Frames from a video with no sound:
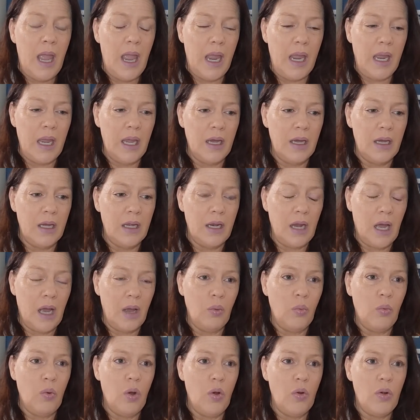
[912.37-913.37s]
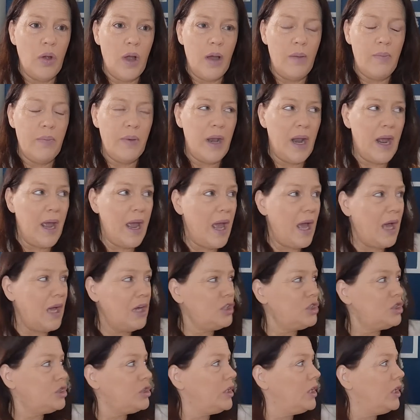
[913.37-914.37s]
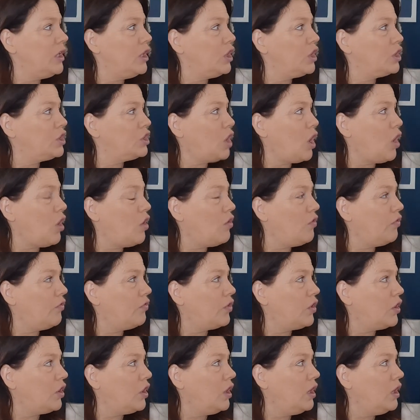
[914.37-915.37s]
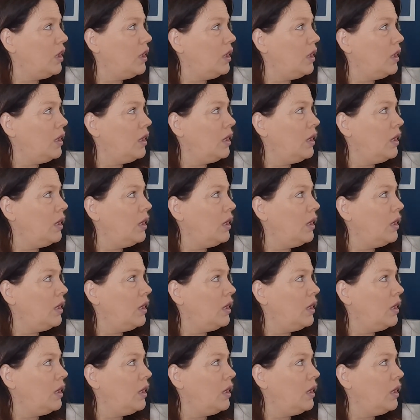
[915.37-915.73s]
and I woke up and I actually looked over